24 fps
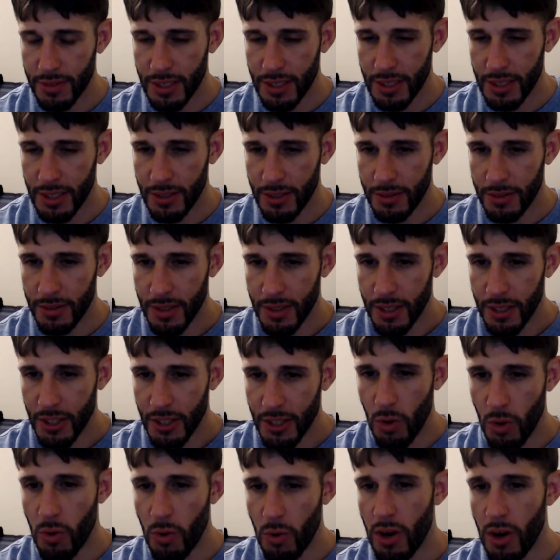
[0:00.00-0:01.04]
You know.
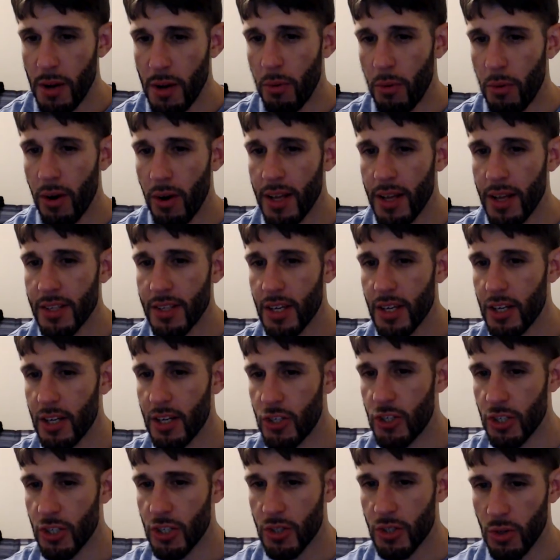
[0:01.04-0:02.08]
Don't worry, Brian's
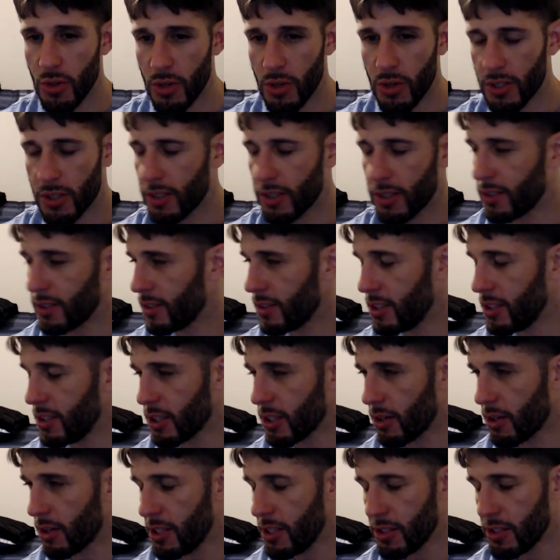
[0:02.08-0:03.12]
not a shit talker.
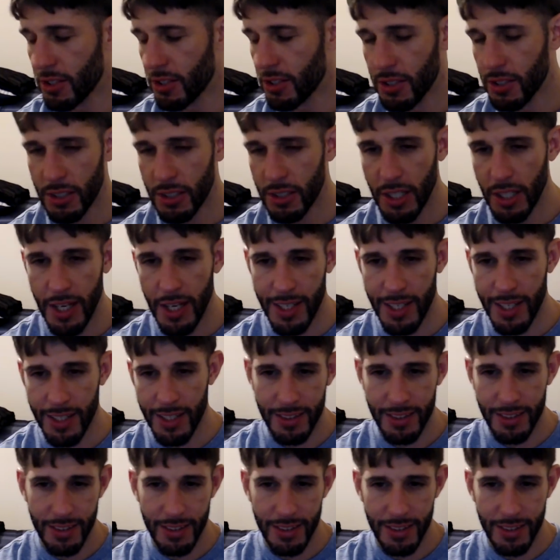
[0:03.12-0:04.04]
He's a good guy.